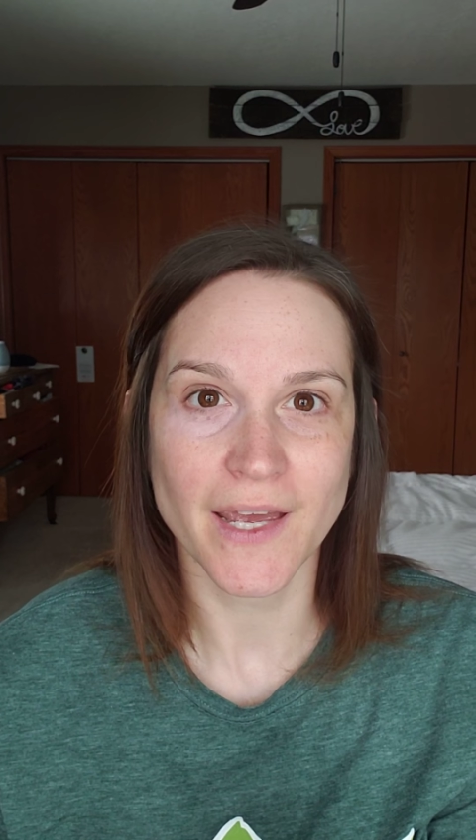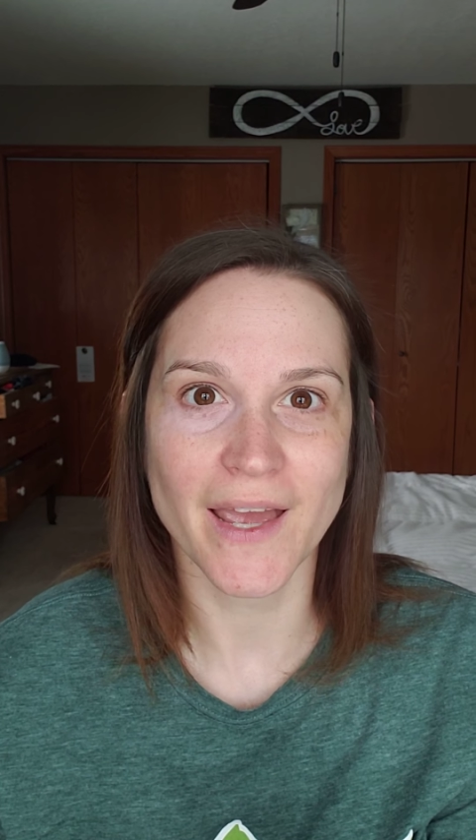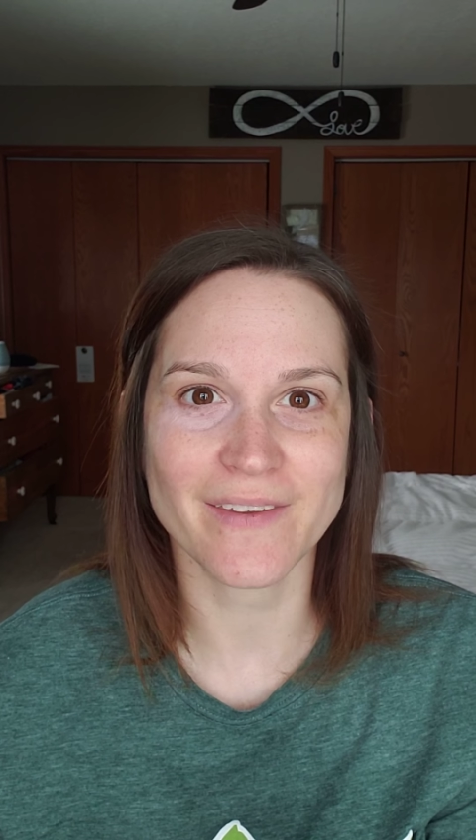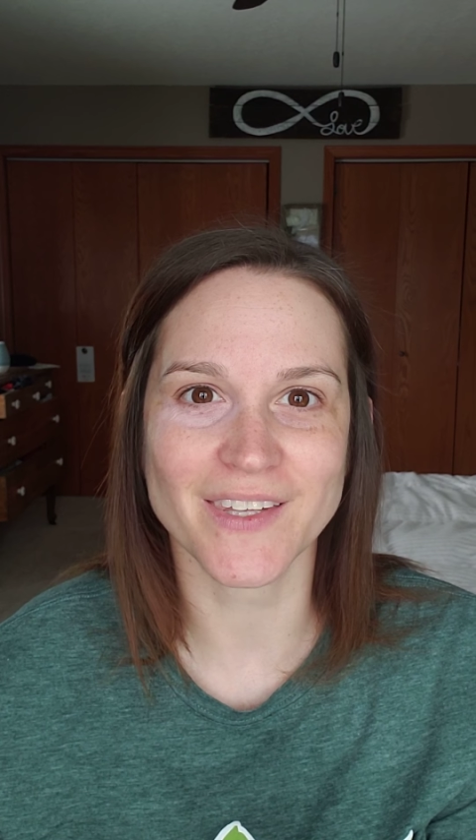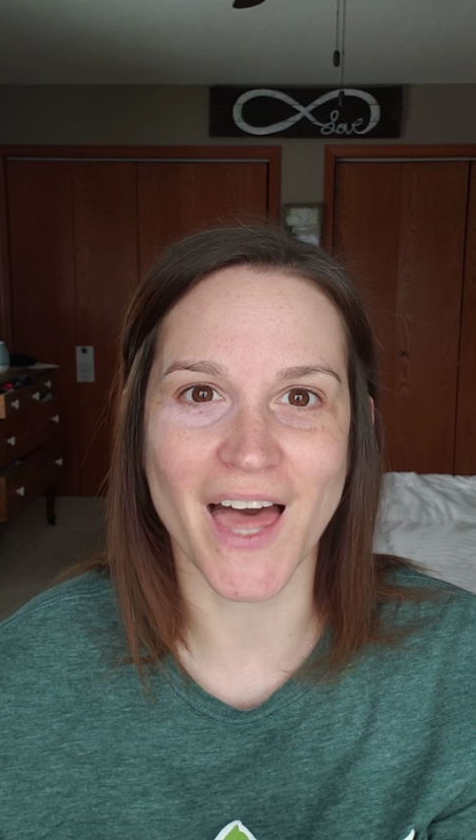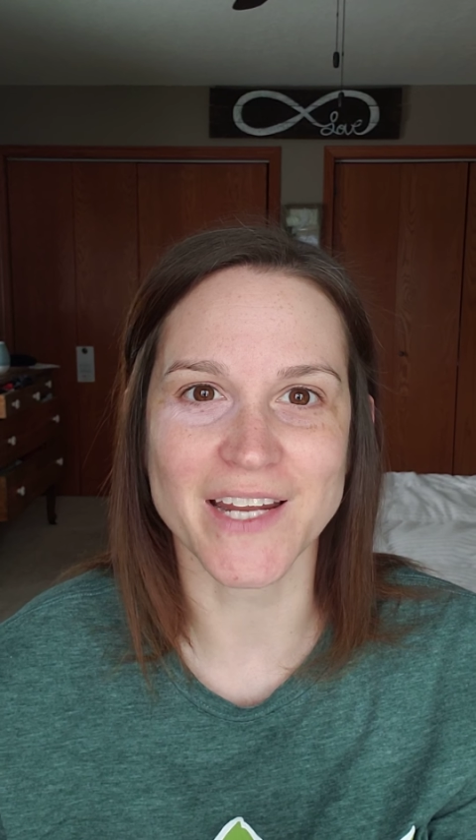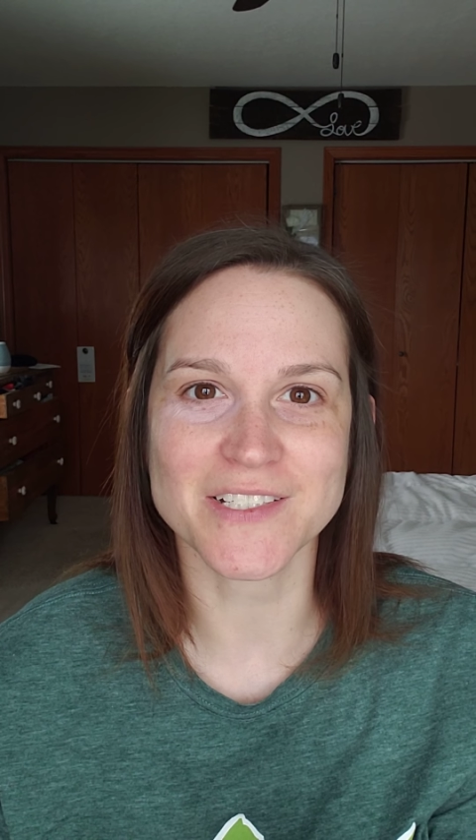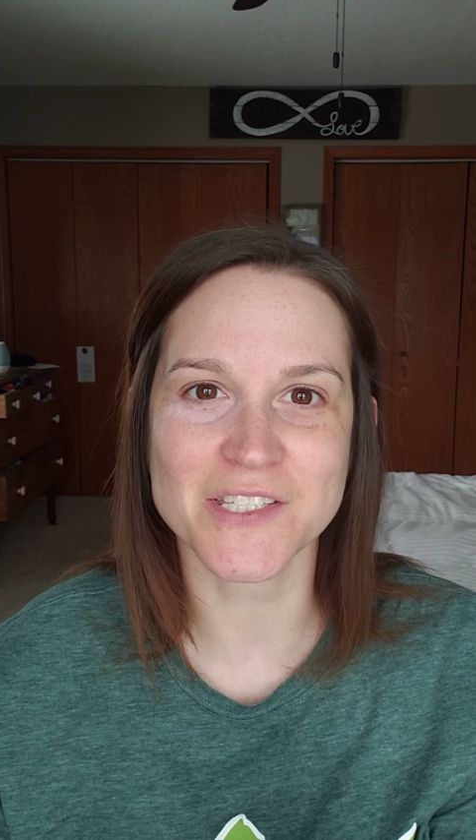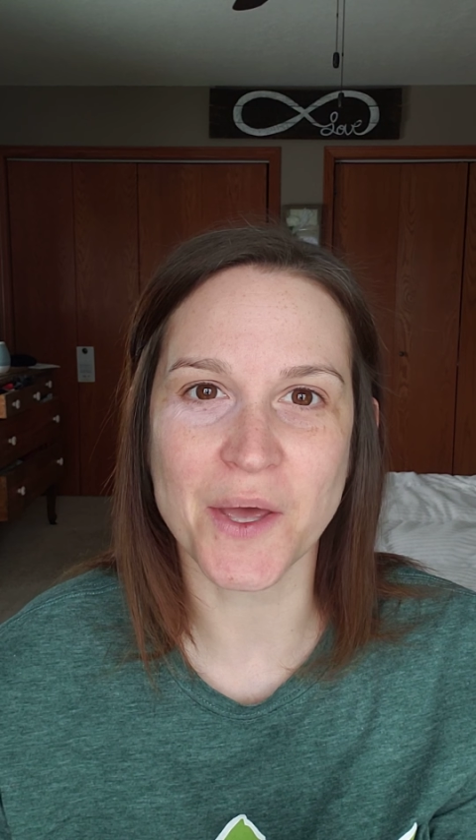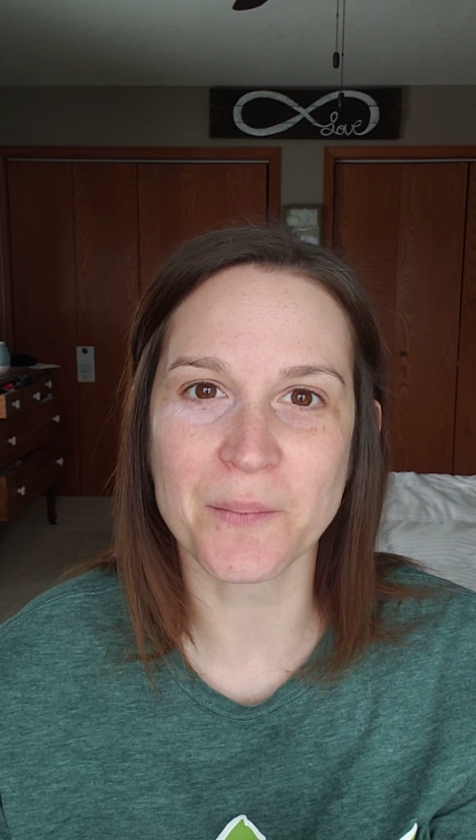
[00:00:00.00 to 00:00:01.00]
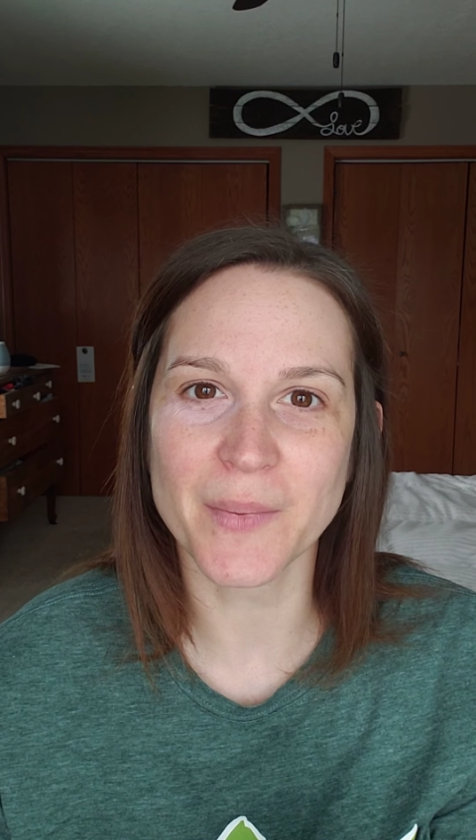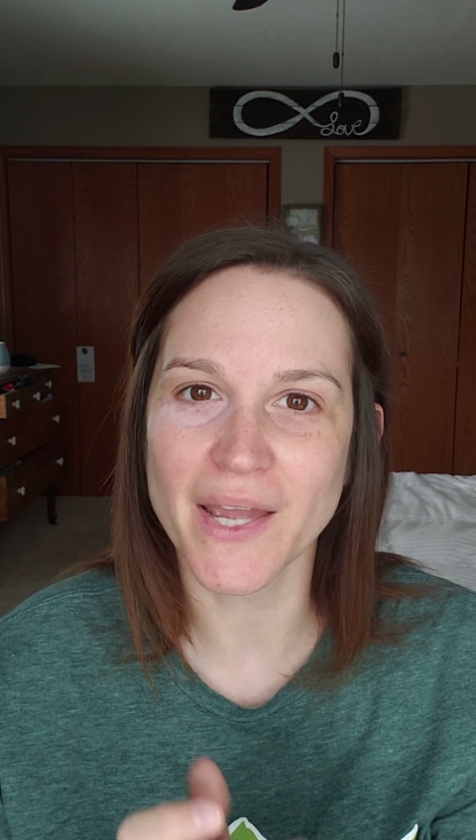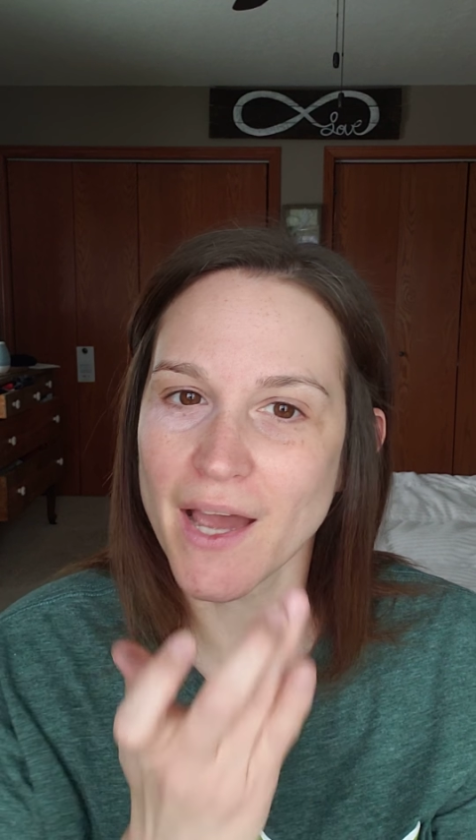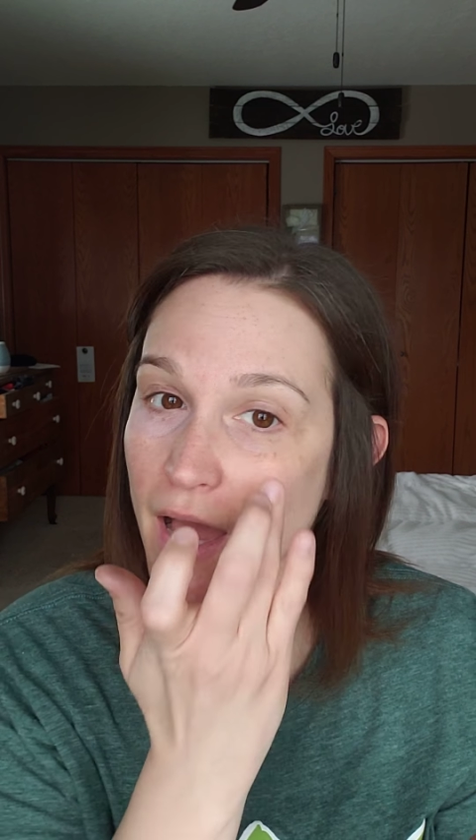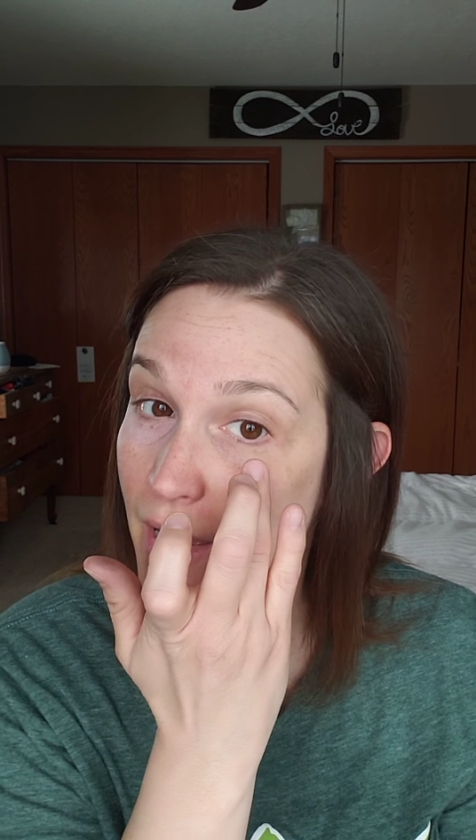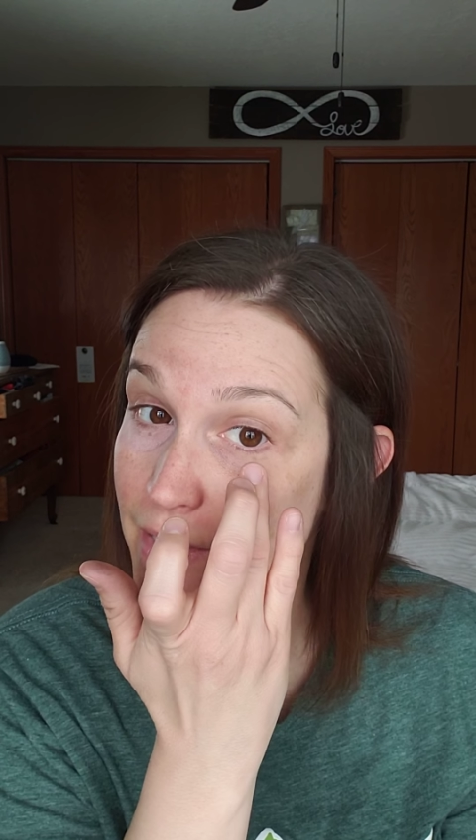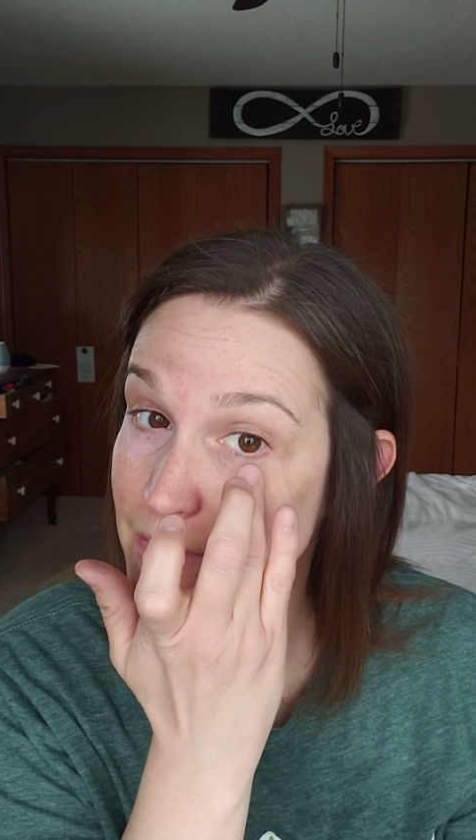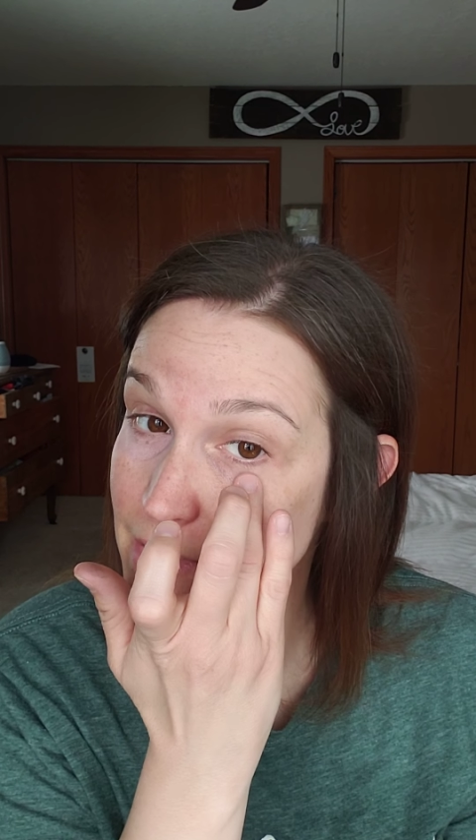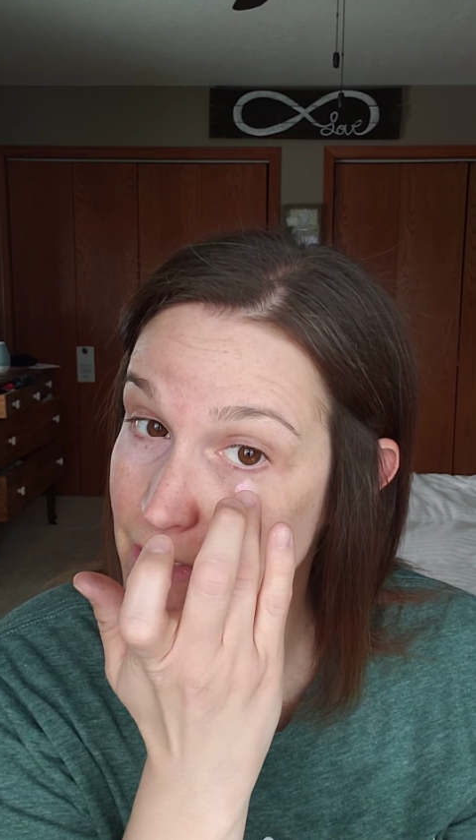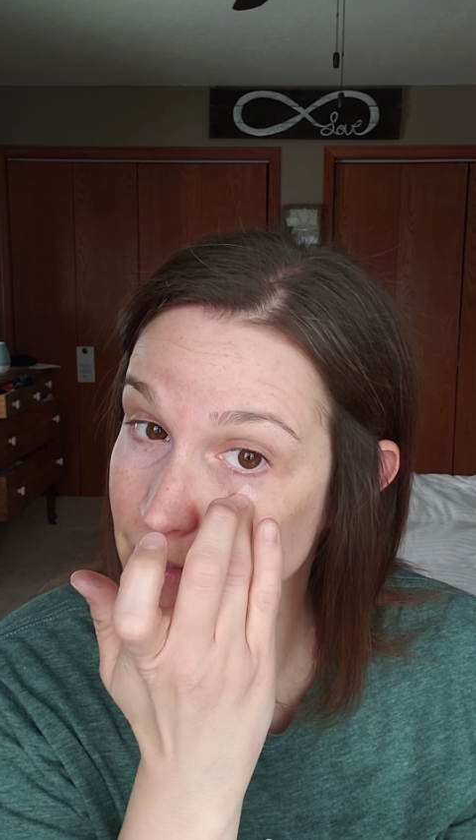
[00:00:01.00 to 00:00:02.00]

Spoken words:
and lightens up my eyes.